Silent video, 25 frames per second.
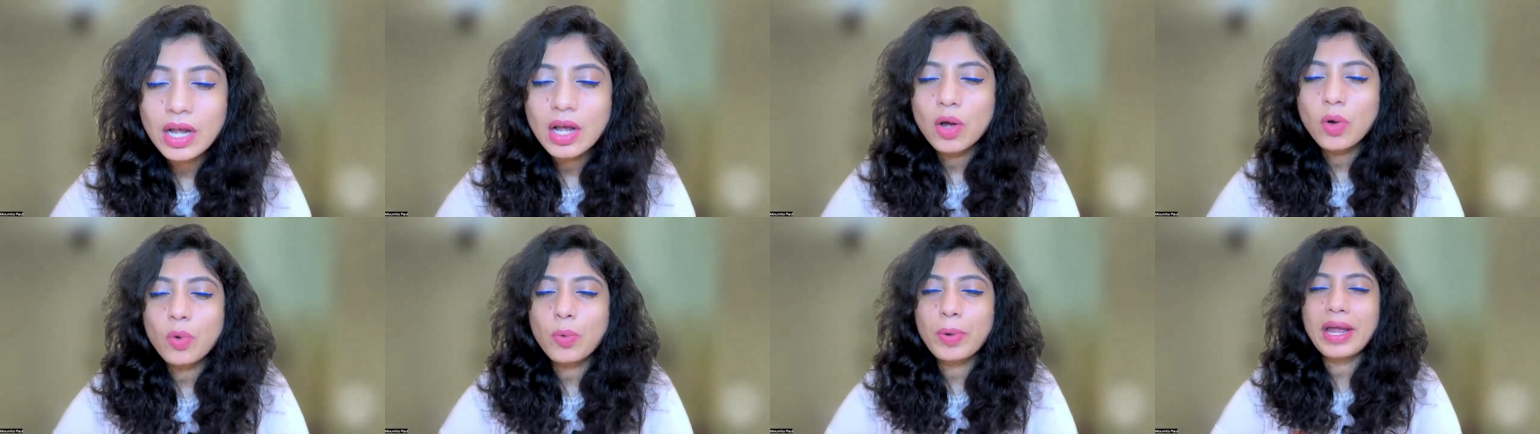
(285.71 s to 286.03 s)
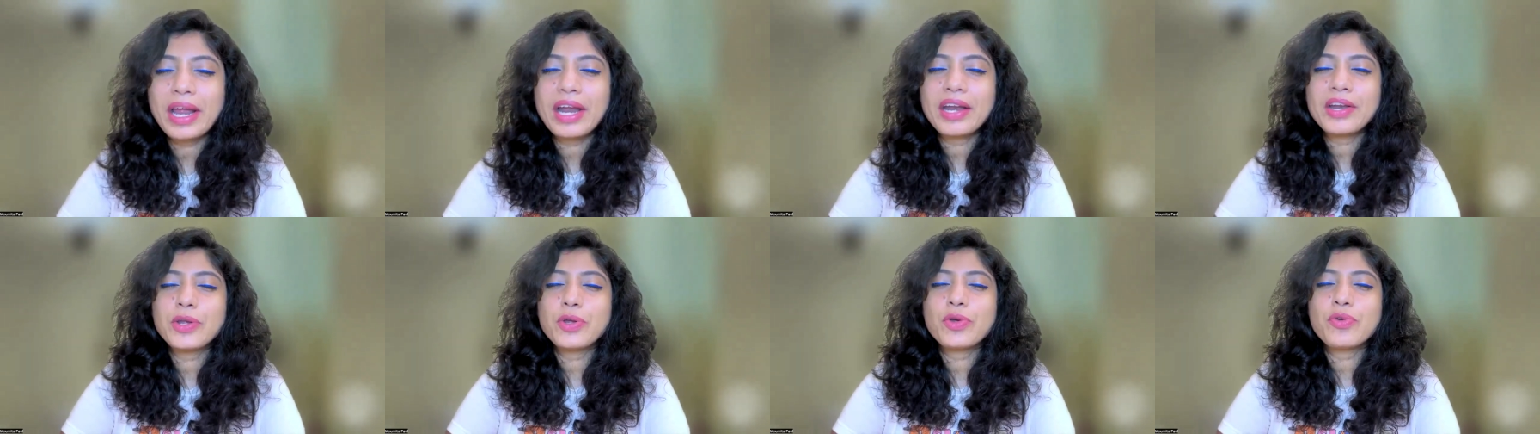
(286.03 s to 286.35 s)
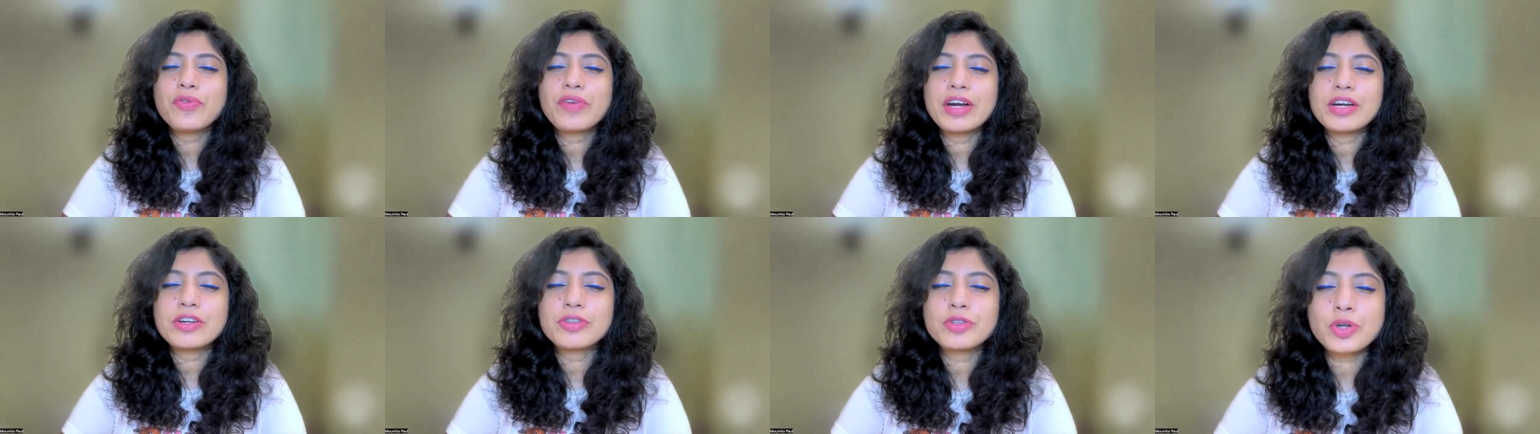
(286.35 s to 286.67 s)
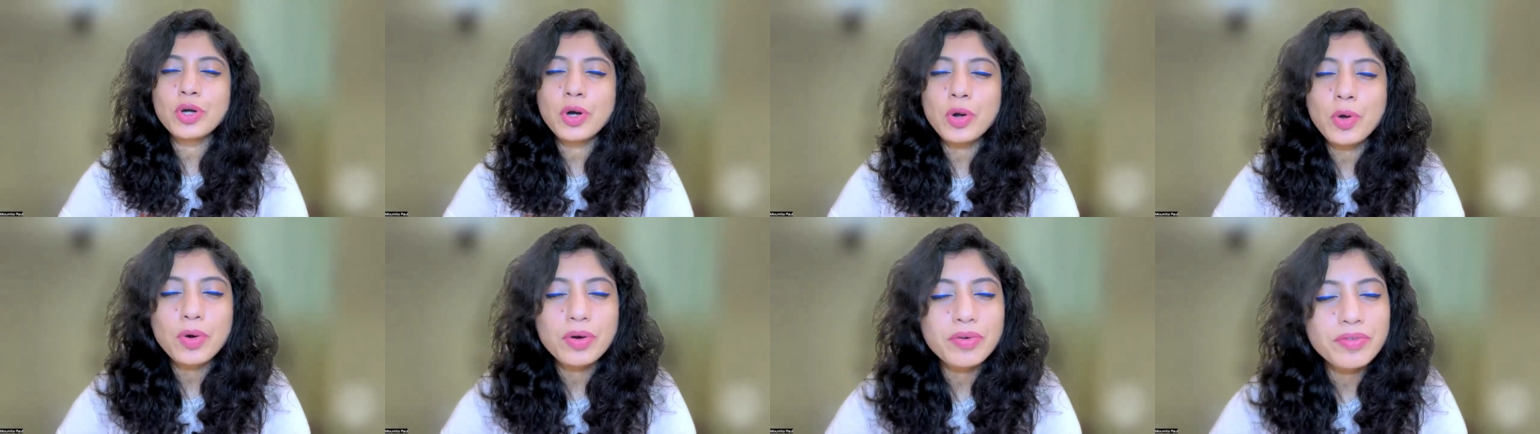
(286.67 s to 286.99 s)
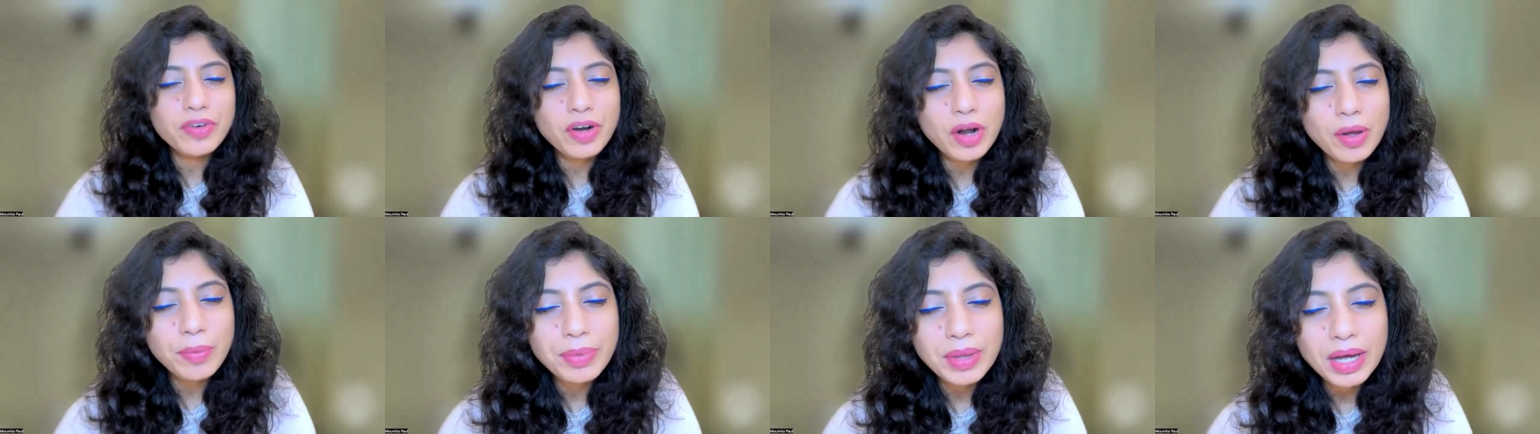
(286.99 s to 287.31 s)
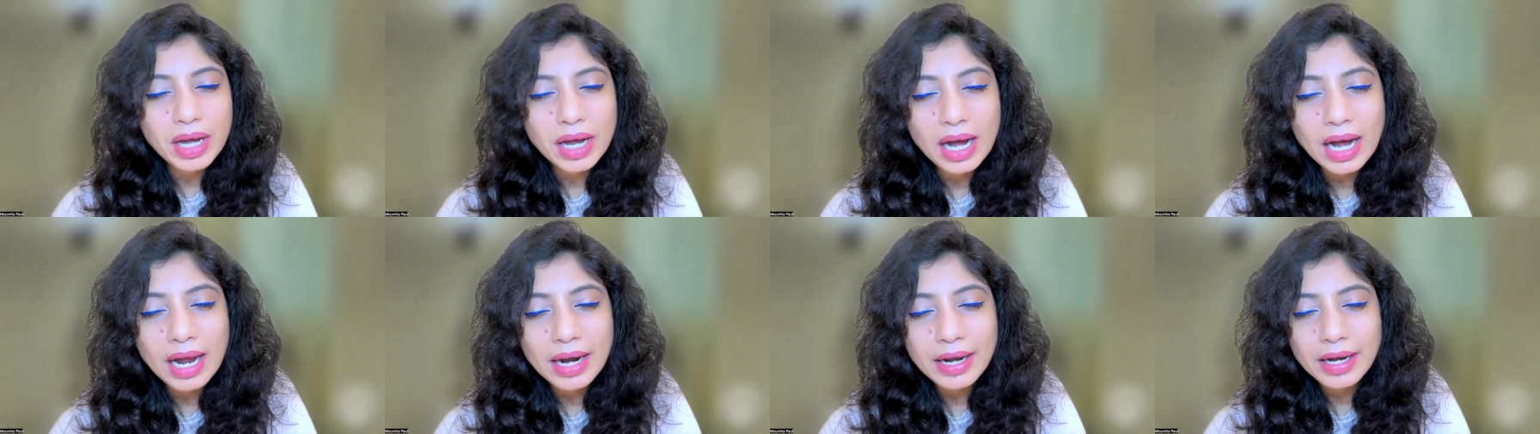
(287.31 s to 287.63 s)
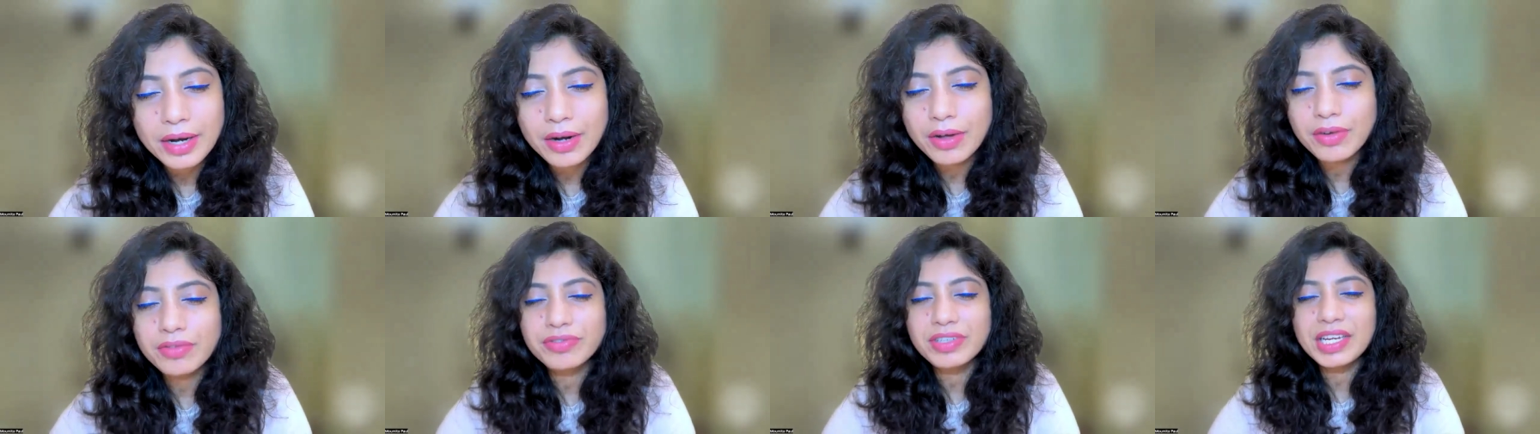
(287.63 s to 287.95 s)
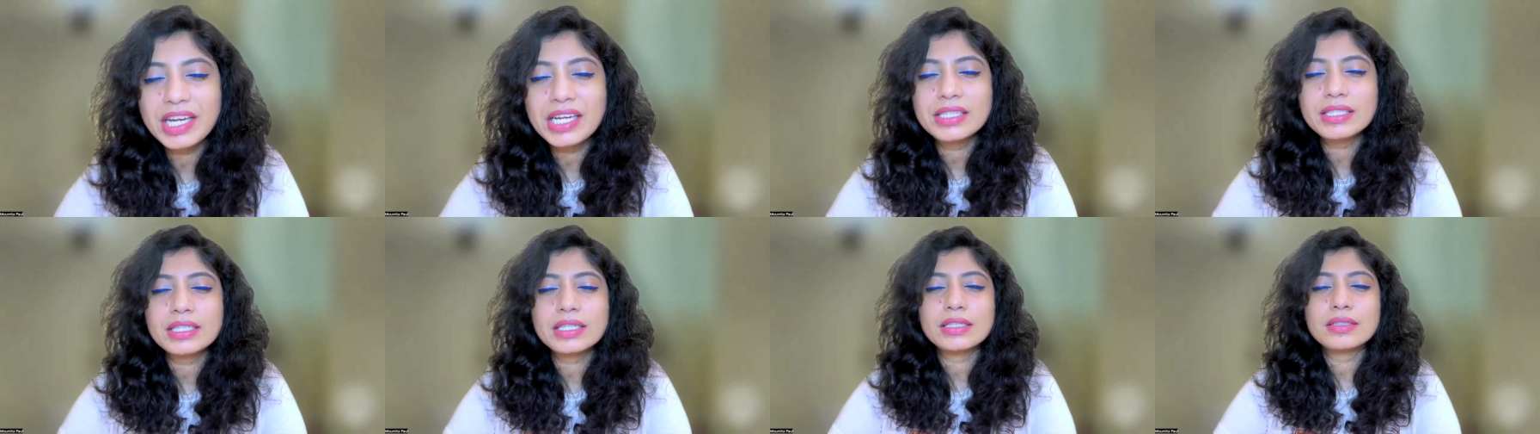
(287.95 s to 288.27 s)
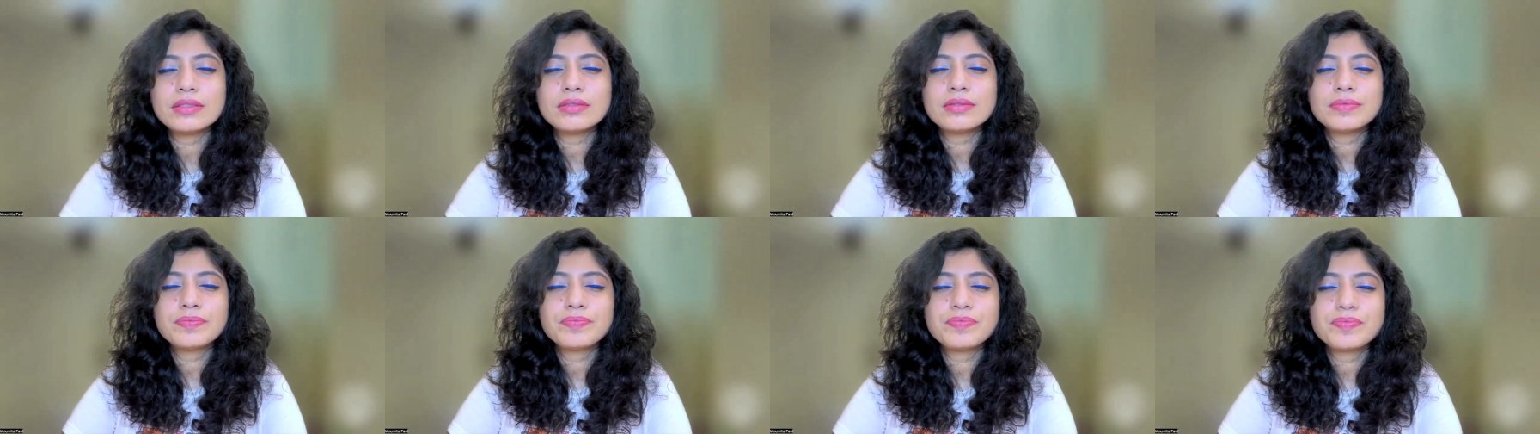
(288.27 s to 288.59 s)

where you were thrown from the garden of eden